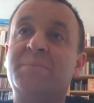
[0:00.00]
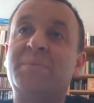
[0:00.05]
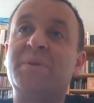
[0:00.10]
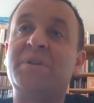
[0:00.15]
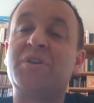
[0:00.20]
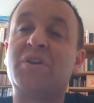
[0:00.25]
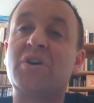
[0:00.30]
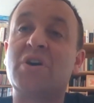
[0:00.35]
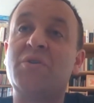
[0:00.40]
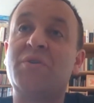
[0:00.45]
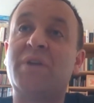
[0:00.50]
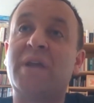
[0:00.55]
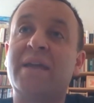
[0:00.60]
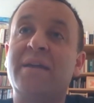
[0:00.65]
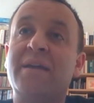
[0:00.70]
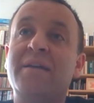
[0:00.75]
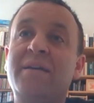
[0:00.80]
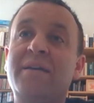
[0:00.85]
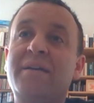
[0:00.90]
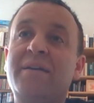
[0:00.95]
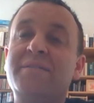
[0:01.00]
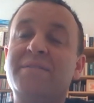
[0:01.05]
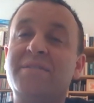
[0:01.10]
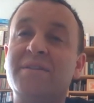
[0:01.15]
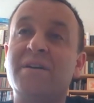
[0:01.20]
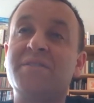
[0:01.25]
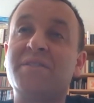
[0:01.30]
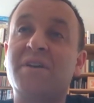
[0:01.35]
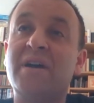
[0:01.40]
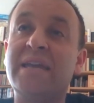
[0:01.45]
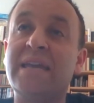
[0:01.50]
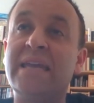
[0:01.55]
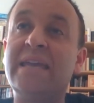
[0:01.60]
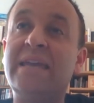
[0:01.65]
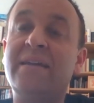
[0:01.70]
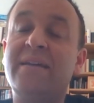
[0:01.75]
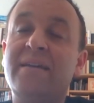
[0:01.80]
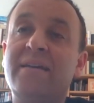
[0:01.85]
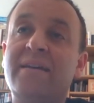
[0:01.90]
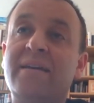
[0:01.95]

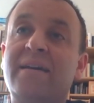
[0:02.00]
dublincoding.ie.